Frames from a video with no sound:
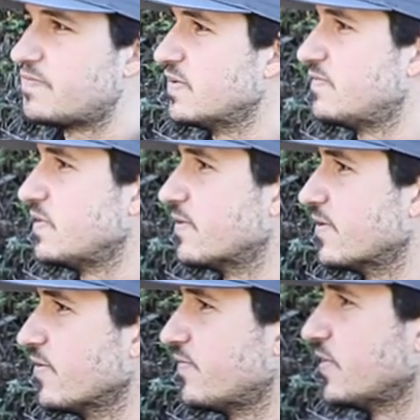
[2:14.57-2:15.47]
a 50
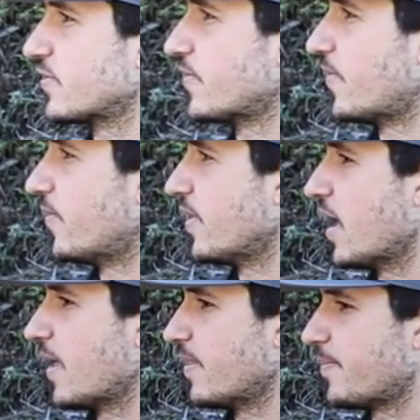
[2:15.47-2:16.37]
year old vehicle
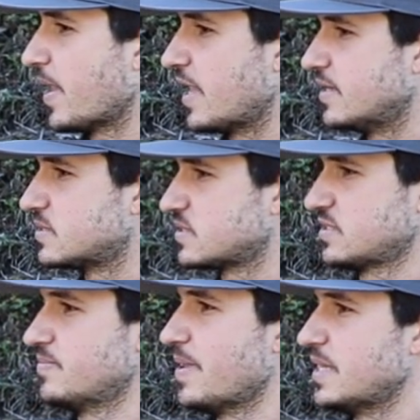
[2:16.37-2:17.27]
and the paint's
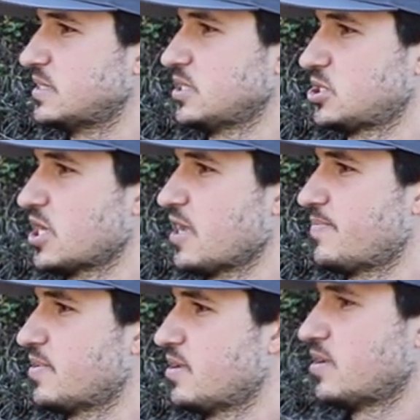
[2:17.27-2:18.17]
amazing shape